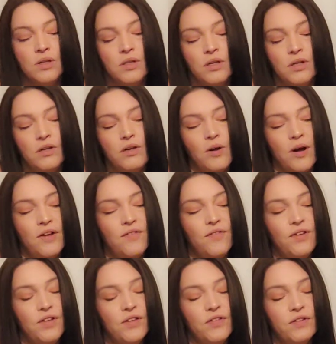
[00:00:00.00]
I don't know. I
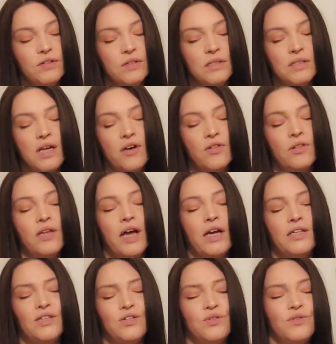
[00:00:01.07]
feel like there's this healthy
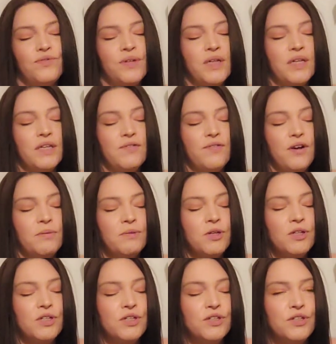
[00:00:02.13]
attitude of like, if I'm
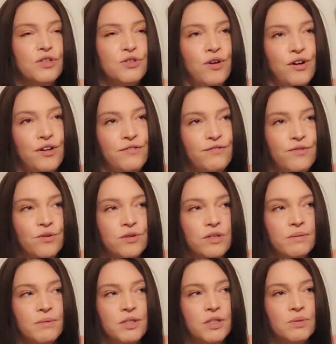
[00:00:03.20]
gonna grind for it,
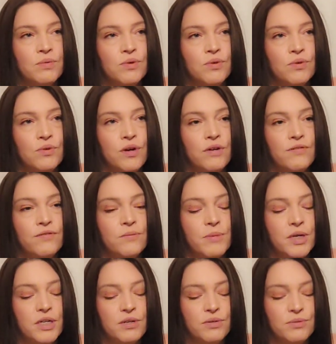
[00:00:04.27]
I might as well grind for
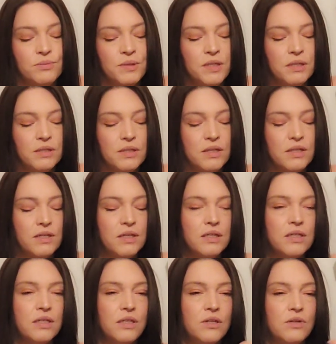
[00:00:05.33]
my own, because I
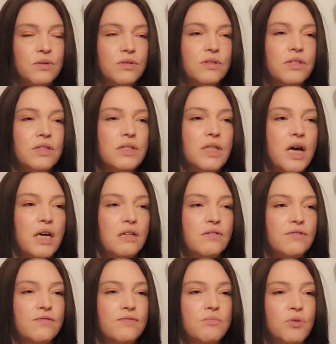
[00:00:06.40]
think, there's a lot
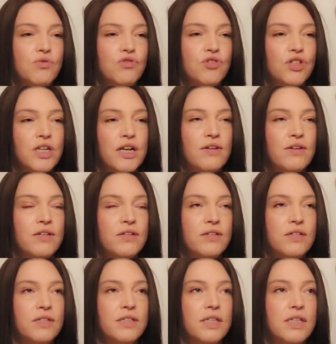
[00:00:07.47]
of bullshit out here
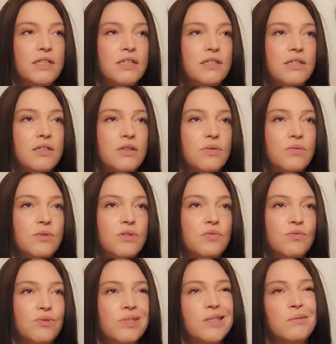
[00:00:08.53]
these days,
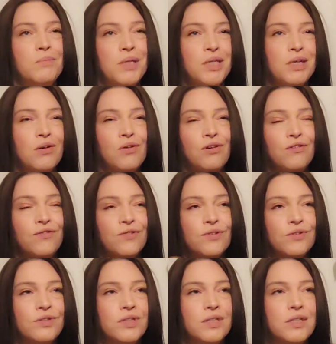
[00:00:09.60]
what's really being
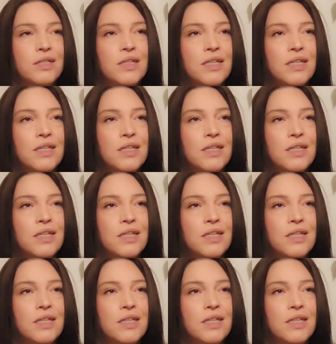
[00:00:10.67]
offered and